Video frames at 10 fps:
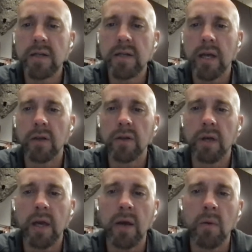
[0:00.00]
take a
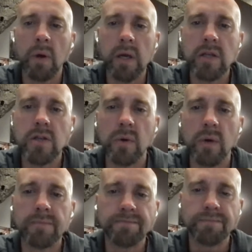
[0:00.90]
look at what he's
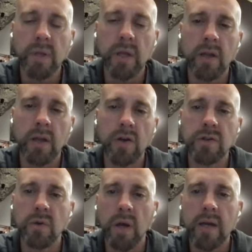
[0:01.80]
doing and then
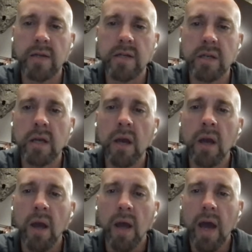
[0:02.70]
also kind of see
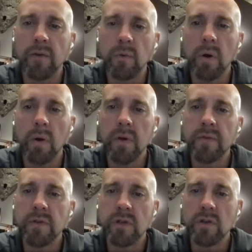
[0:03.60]
after what we
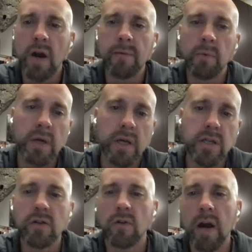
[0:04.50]
have described and what
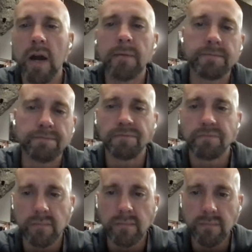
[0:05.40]
he's described,
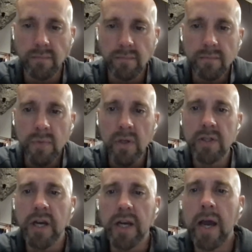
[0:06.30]

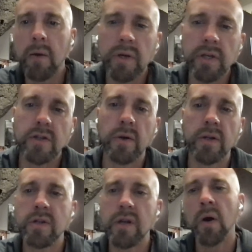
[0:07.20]
check out what he's
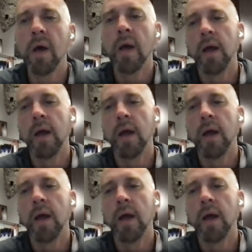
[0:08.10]
doing. So